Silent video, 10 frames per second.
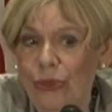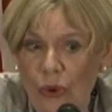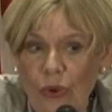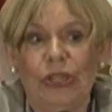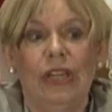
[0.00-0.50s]

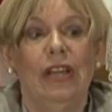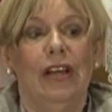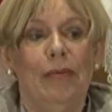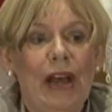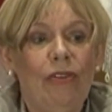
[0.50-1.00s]
thought
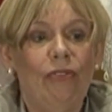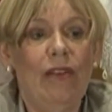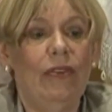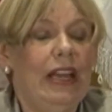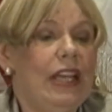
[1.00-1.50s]
about
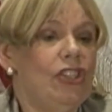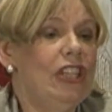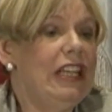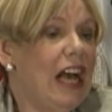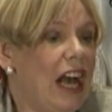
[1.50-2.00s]

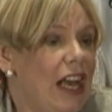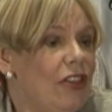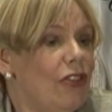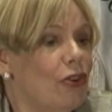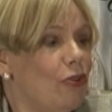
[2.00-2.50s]
revelation in
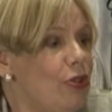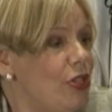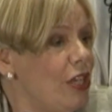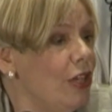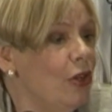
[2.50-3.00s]
either the
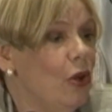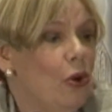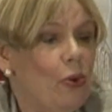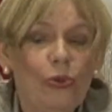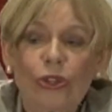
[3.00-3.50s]
Christian
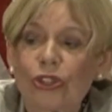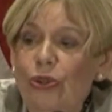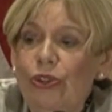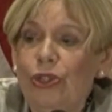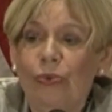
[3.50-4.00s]
or the
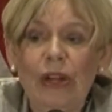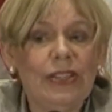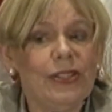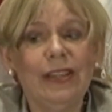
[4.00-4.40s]
Jewish worlds,